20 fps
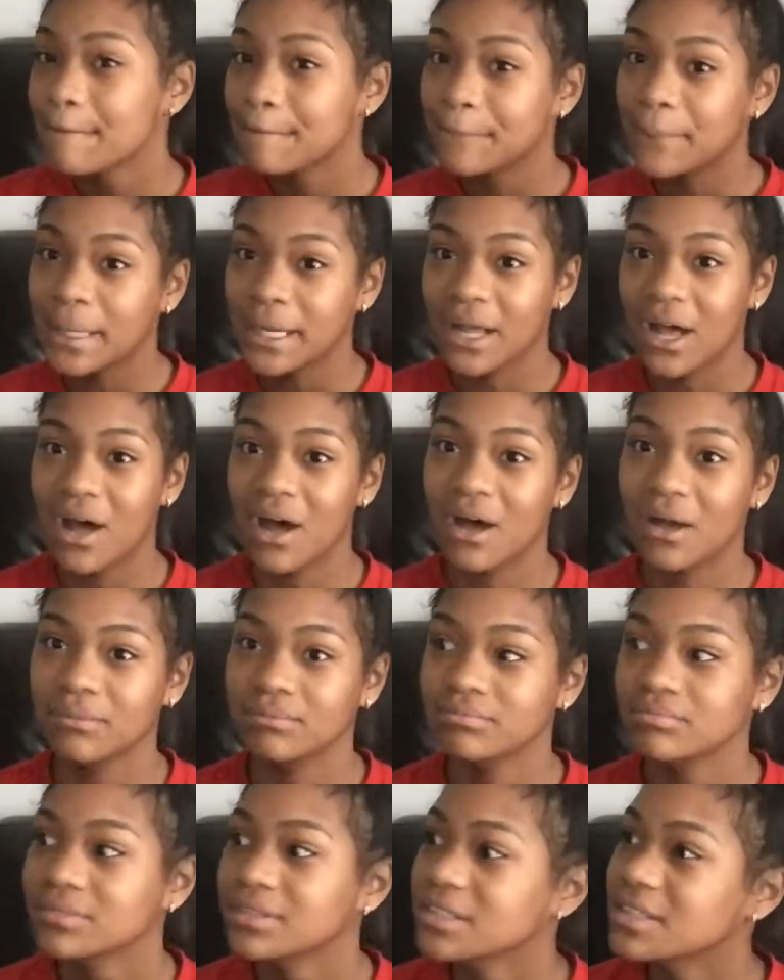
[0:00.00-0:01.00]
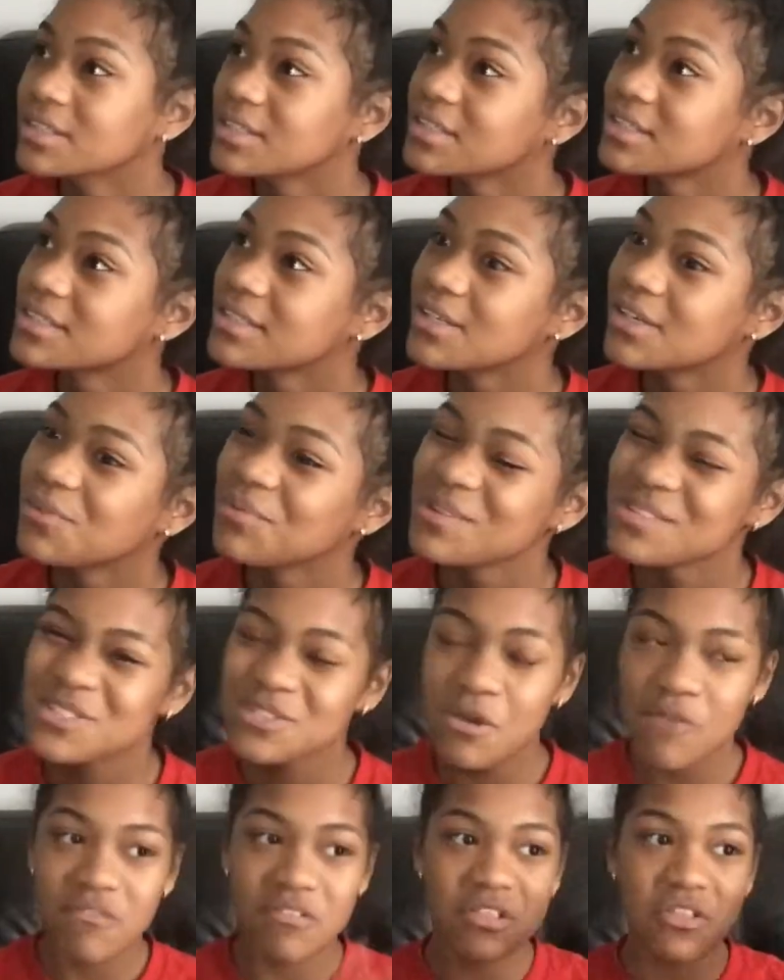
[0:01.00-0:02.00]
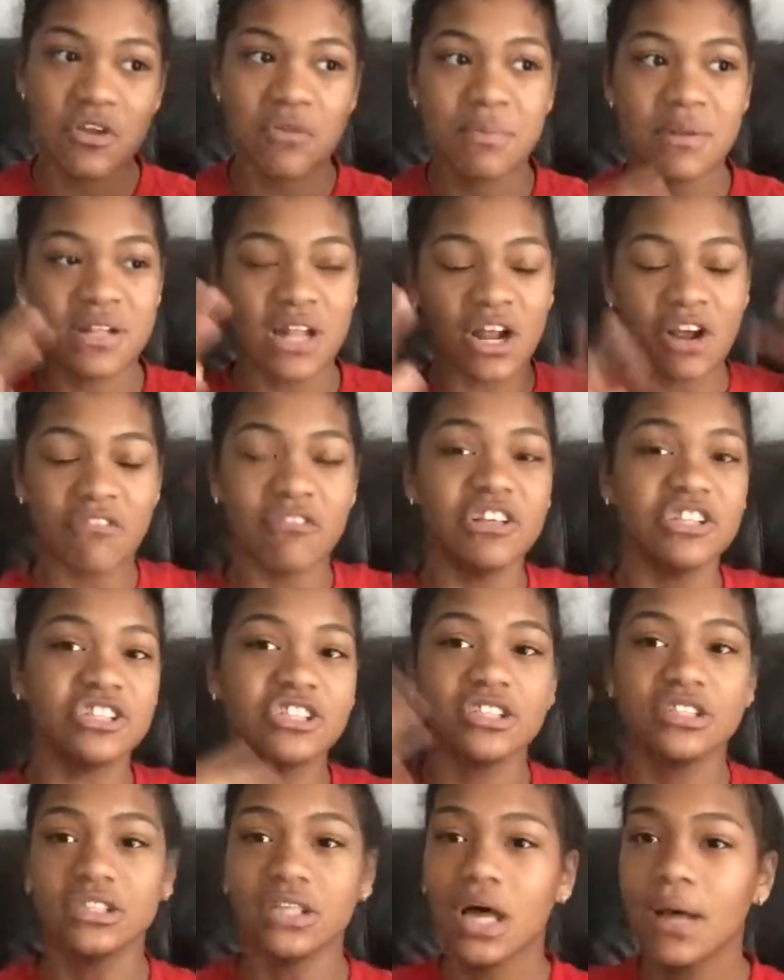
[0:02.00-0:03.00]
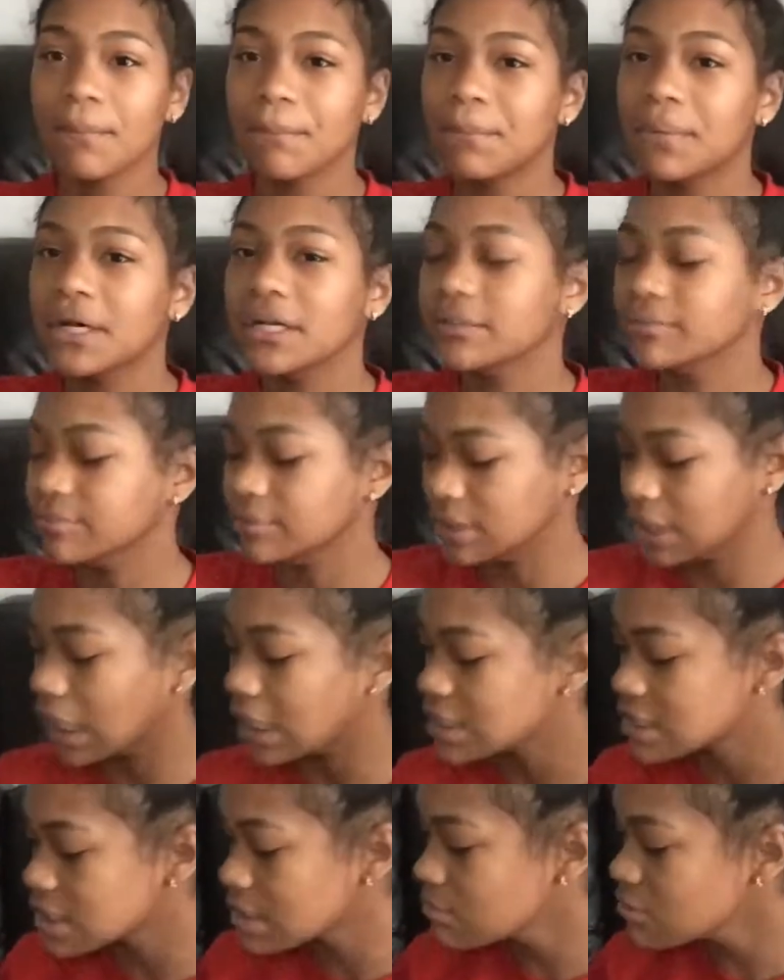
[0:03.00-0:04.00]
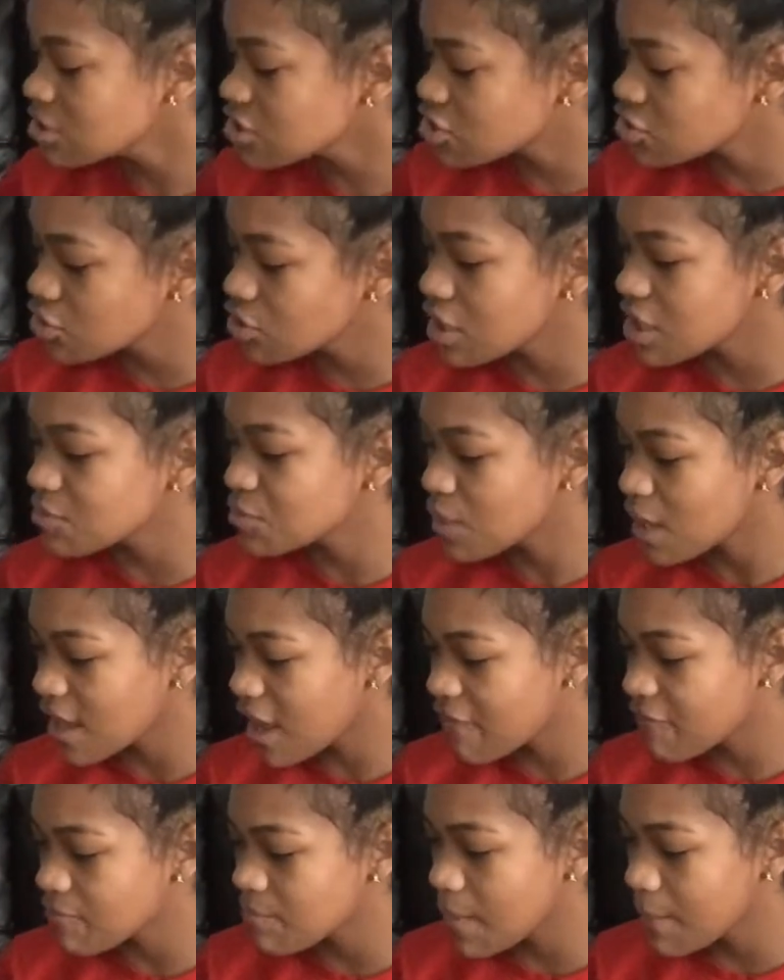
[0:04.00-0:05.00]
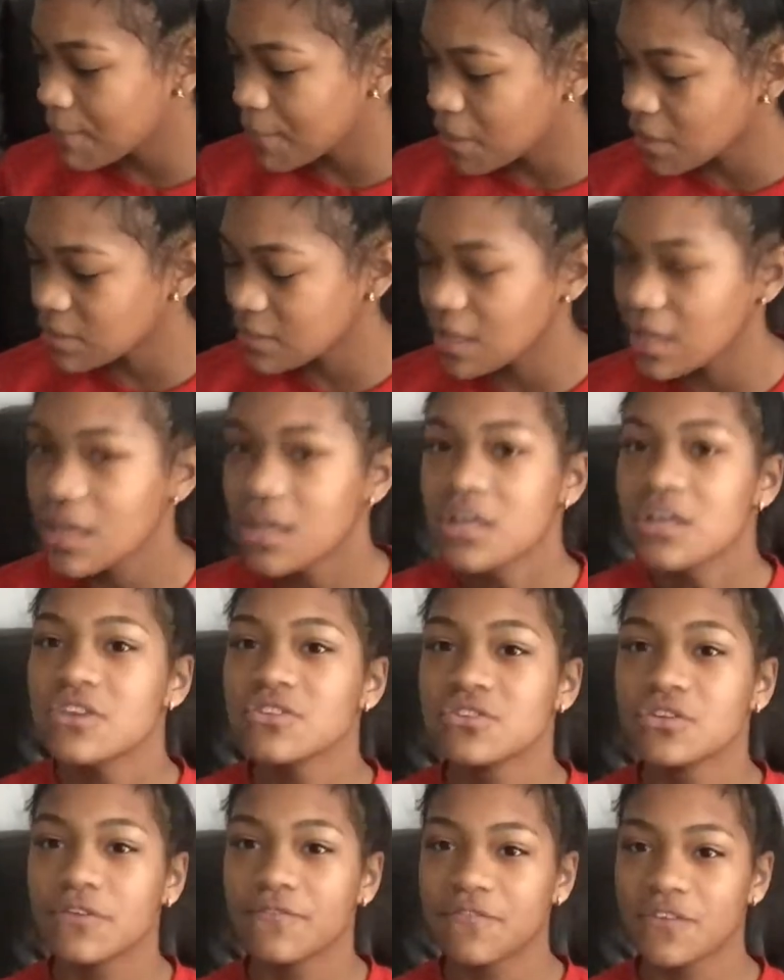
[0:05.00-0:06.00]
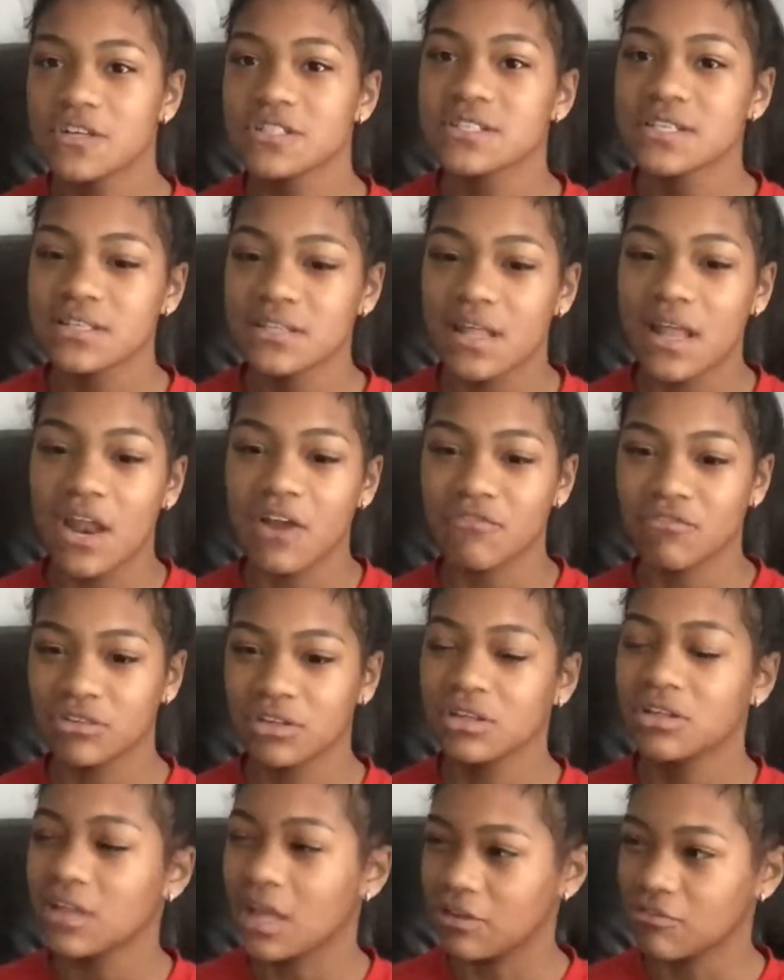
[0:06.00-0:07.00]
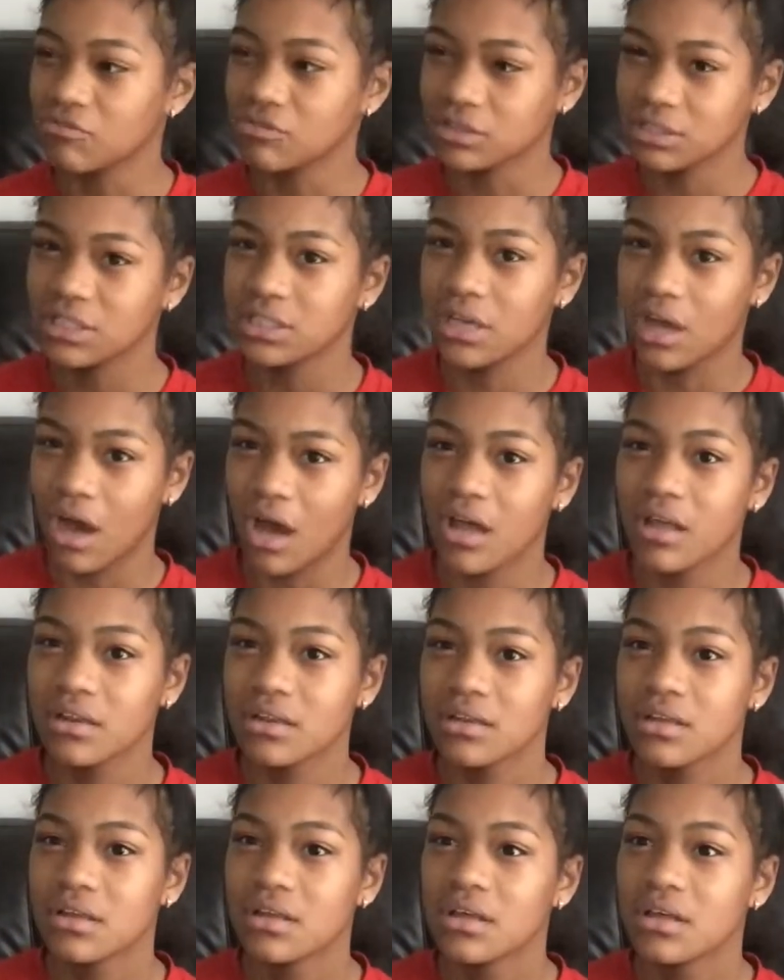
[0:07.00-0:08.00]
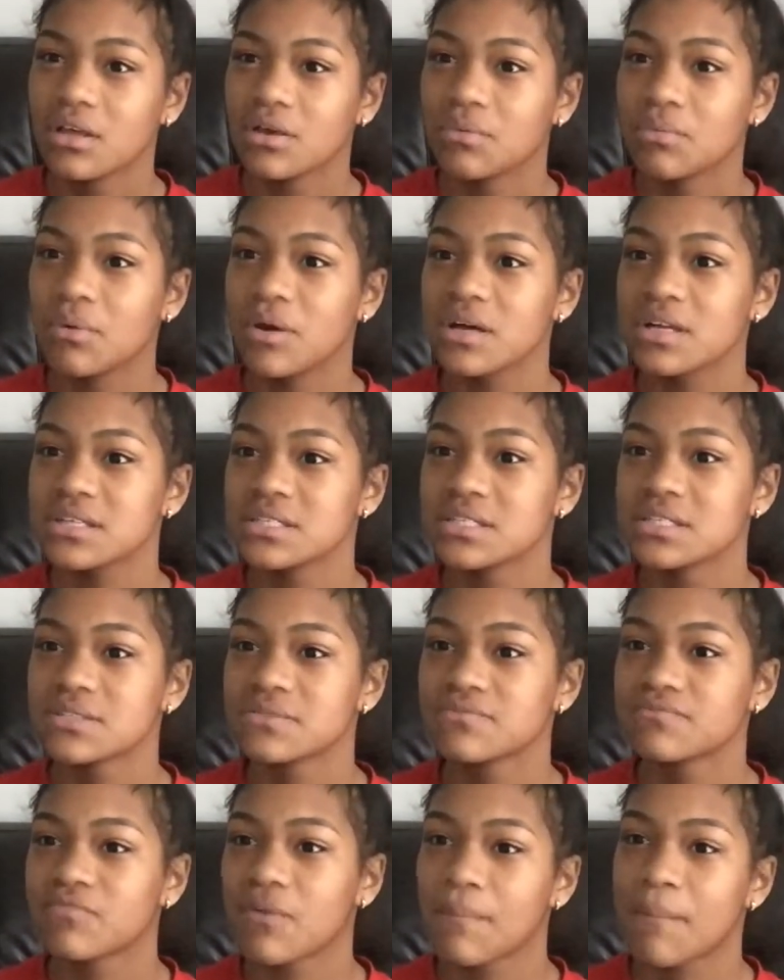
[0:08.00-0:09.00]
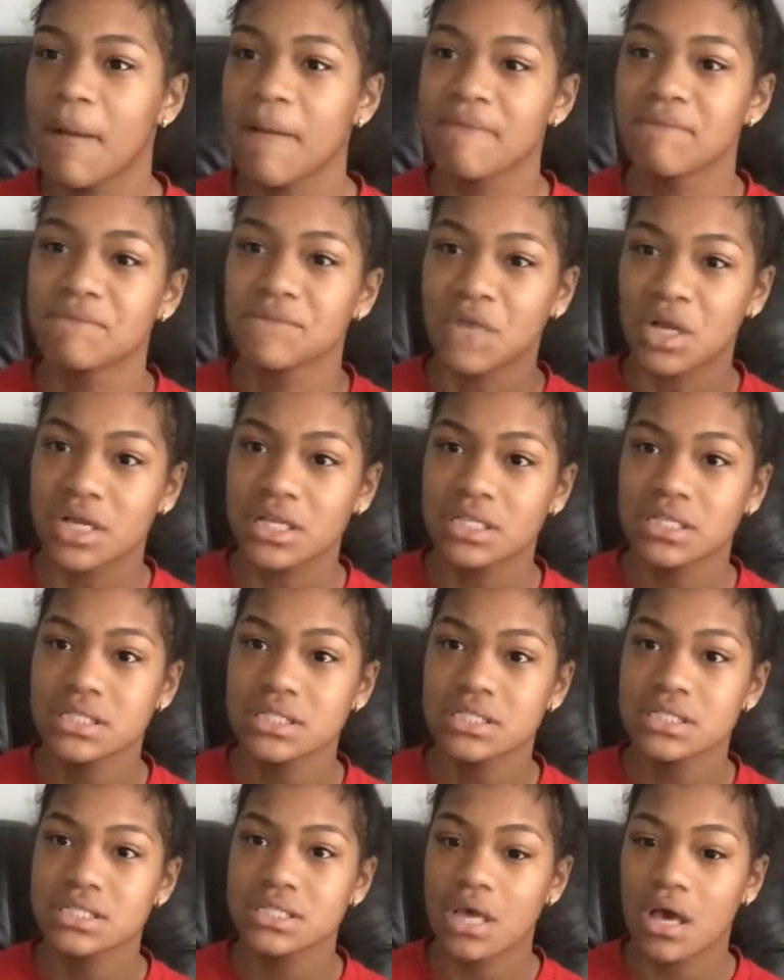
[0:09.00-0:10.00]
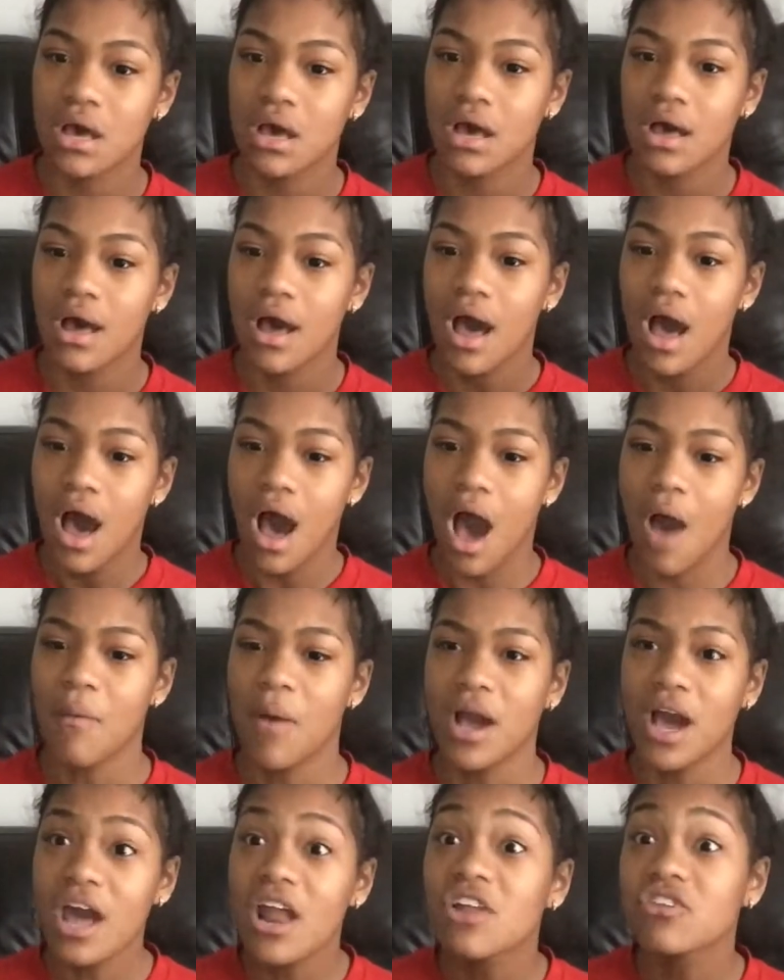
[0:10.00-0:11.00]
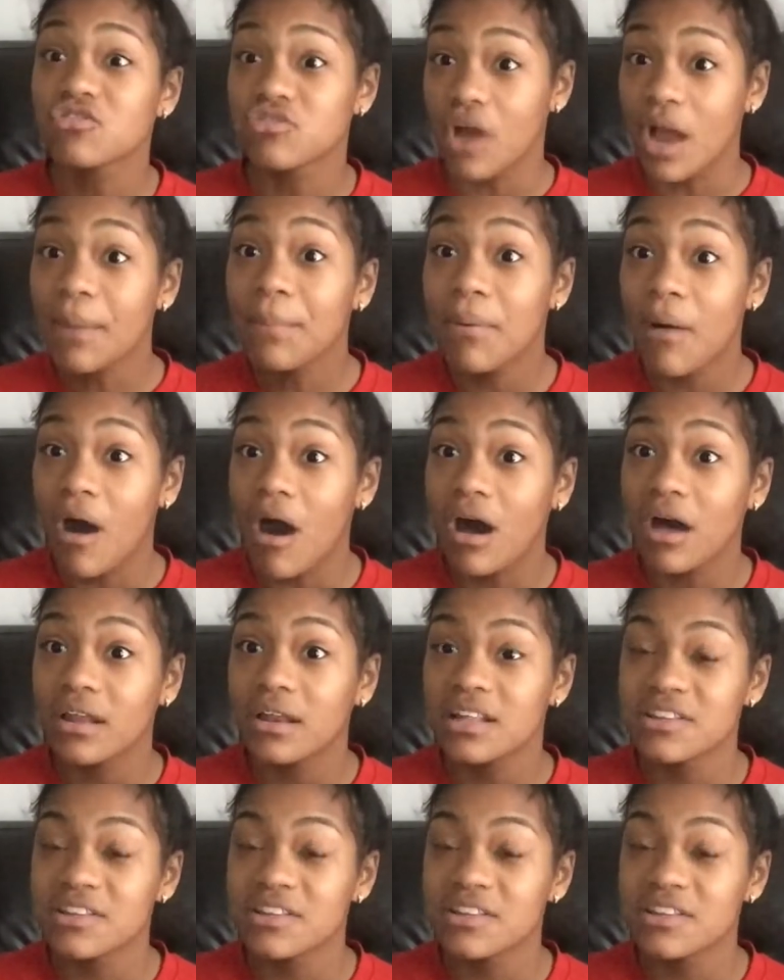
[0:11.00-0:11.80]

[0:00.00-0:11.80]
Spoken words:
But so we still have a little bit of decorations up, but yeah, so let me just show you guys what I got for my birthday. So the first thing that I really got was from my friends. Oh, I got a tripod.